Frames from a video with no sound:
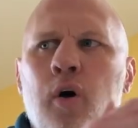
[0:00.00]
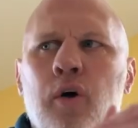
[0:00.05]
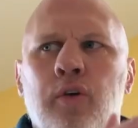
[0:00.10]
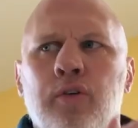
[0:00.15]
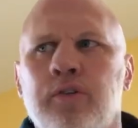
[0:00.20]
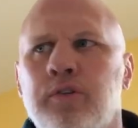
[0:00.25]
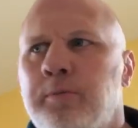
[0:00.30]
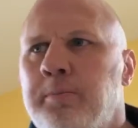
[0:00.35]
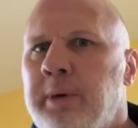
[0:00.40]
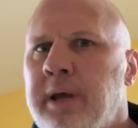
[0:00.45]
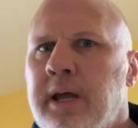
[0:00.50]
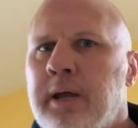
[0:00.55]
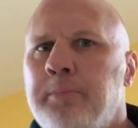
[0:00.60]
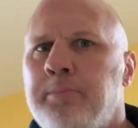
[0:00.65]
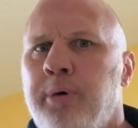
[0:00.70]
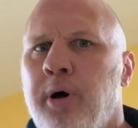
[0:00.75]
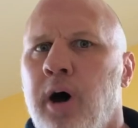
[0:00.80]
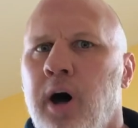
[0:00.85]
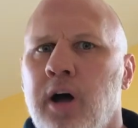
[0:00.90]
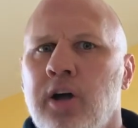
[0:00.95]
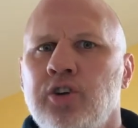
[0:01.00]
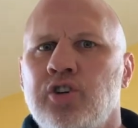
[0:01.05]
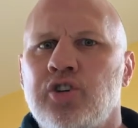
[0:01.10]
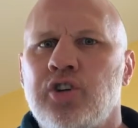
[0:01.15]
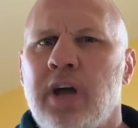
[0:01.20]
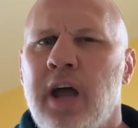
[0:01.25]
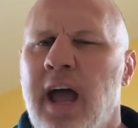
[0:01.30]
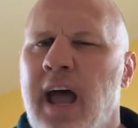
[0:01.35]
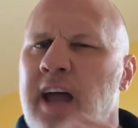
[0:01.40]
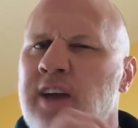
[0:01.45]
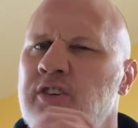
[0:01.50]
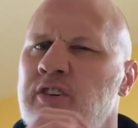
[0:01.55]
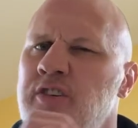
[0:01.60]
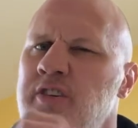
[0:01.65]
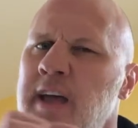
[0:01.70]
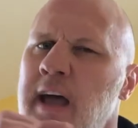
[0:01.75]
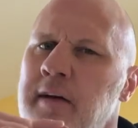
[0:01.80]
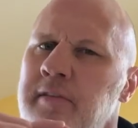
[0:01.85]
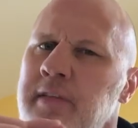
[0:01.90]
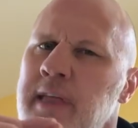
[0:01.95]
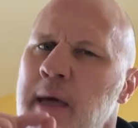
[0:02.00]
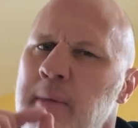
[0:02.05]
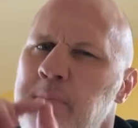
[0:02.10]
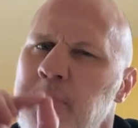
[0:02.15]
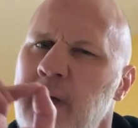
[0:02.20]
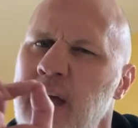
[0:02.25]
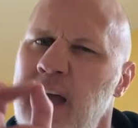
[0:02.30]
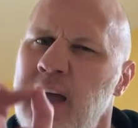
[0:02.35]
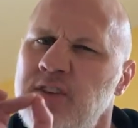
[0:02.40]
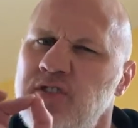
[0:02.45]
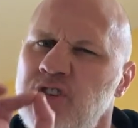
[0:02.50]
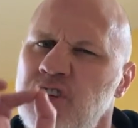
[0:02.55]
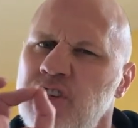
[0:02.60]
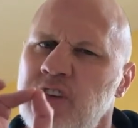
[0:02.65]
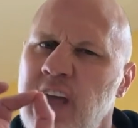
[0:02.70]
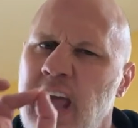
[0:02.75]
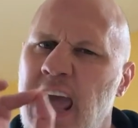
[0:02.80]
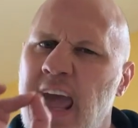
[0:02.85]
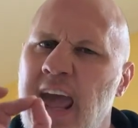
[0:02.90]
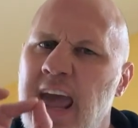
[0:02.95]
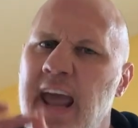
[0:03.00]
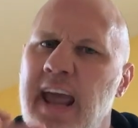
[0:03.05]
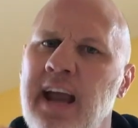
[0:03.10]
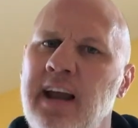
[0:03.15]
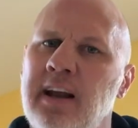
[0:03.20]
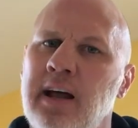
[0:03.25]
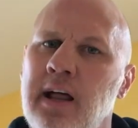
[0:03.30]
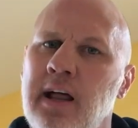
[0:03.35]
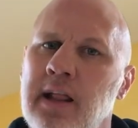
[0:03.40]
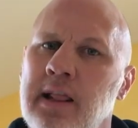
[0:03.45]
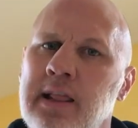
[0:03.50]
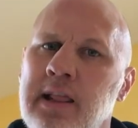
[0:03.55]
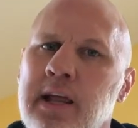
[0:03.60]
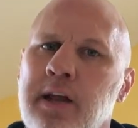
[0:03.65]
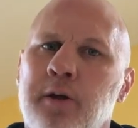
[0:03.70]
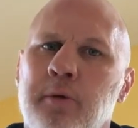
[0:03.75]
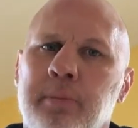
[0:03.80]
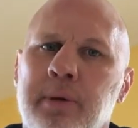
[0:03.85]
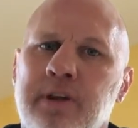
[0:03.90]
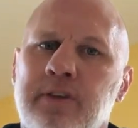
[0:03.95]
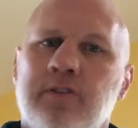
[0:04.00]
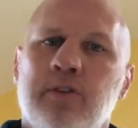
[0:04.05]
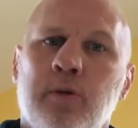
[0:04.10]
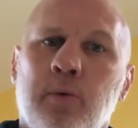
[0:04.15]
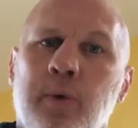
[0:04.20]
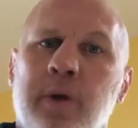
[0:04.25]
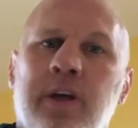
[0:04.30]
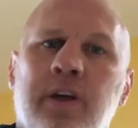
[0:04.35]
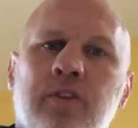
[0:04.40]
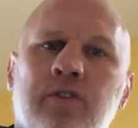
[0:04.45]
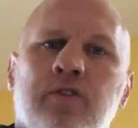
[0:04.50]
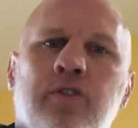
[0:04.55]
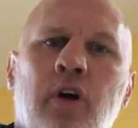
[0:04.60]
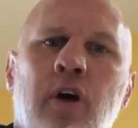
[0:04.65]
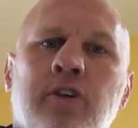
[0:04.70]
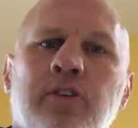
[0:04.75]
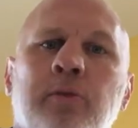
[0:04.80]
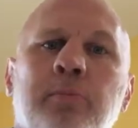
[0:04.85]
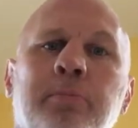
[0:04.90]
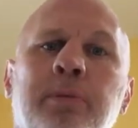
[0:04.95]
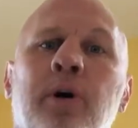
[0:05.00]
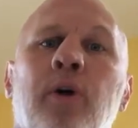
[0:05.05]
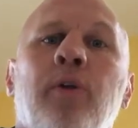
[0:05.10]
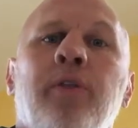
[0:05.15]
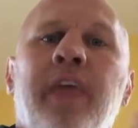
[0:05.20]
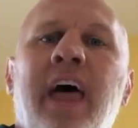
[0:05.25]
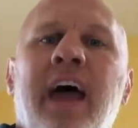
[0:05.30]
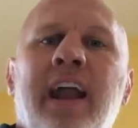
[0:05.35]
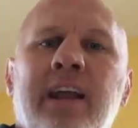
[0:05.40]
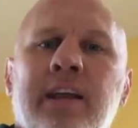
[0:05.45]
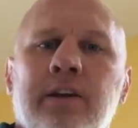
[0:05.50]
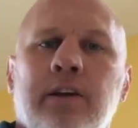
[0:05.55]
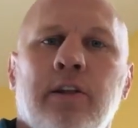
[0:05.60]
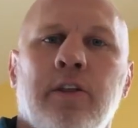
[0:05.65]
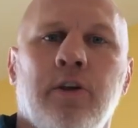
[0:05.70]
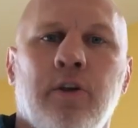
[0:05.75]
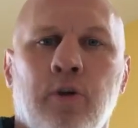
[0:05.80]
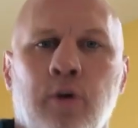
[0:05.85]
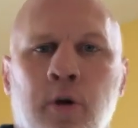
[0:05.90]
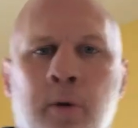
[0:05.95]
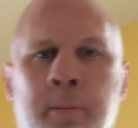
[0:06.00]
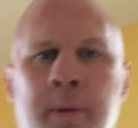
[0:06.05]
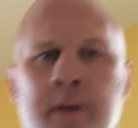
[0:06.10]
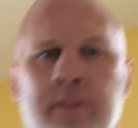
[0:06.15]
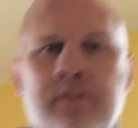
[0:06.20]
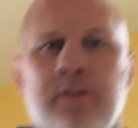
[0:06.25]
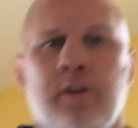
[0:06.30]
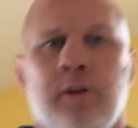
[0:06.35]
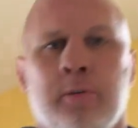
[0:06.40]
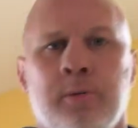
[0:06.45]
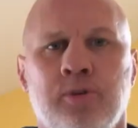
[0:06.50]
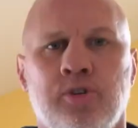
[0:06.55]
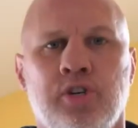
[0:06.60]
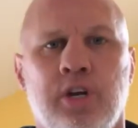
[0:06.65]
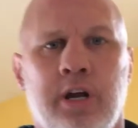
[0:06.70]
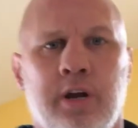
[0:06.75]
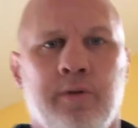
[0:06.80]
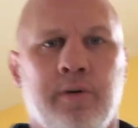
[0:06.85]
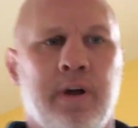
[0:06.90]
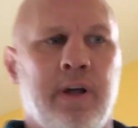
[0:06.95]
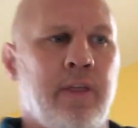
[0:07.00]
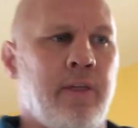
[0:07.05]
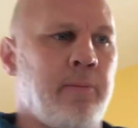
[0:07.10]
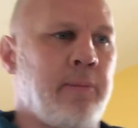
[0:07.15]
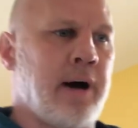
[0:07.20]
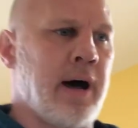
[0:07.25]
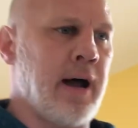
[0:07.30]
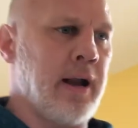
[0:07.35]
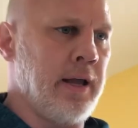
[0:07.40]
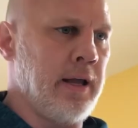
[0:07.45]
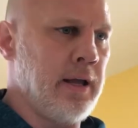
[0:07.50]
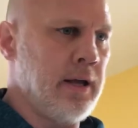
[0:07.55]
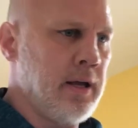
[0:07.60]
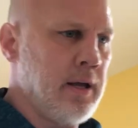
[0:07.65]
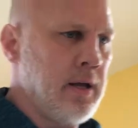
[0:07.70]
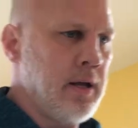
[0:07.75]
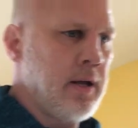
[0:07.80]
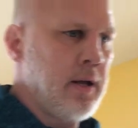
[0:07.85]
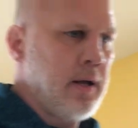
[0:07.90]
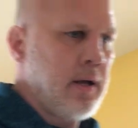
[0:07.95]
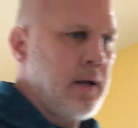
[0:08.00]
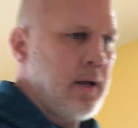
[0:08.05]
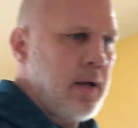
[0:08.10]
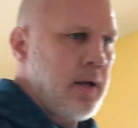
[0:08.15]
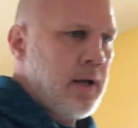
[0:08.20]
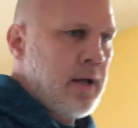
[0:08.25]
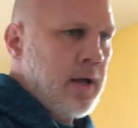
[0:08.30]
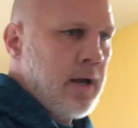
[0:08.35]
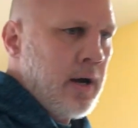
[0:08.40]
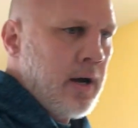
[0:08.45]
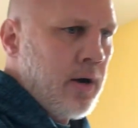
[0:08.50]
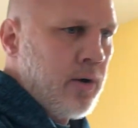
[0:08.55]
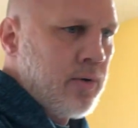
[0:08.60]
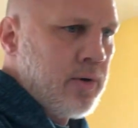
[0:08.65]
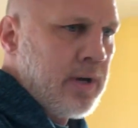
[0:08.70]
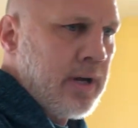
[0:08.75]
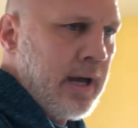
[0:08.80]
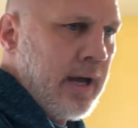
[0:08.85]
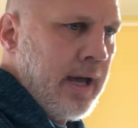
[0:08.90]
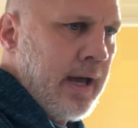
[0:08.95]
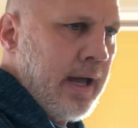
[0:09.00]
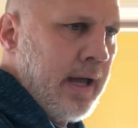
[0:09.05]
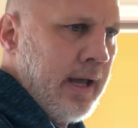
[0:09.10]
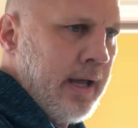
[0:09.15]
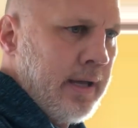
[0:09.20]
speed punch, and just having that band just aid a little bit so that we can start to build that into the neuromuscular machinery of the body. Okay,